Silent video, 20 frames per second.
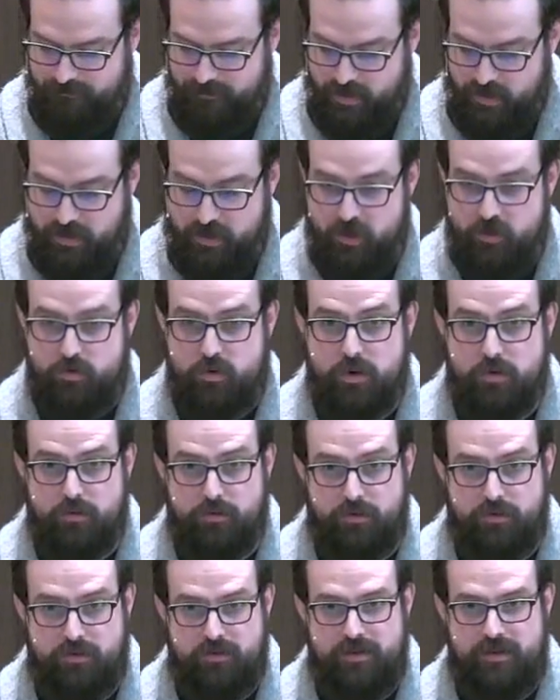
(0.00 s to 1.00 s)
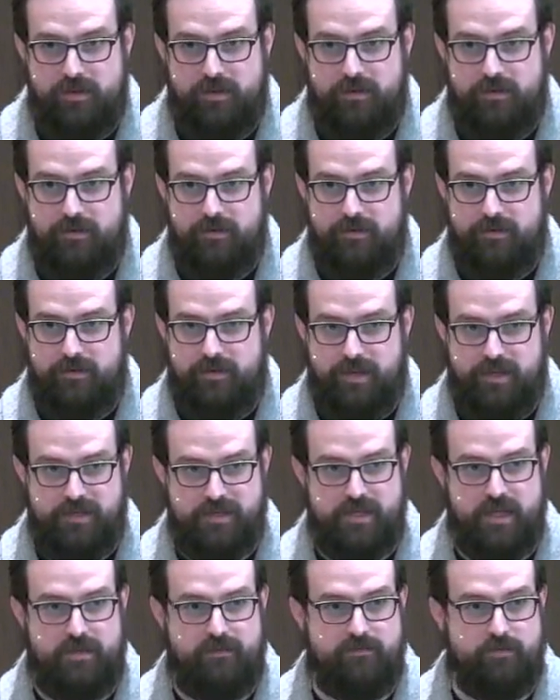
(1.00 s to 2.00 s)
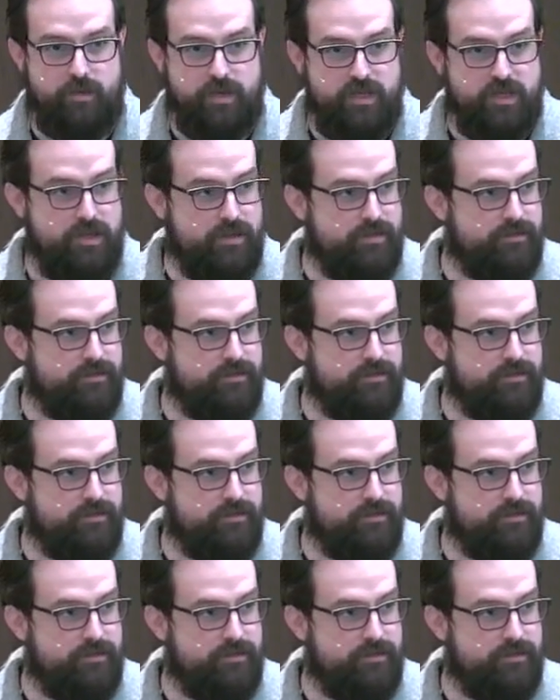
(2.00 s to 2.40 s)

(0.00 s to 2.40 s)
to truth instead of tradition.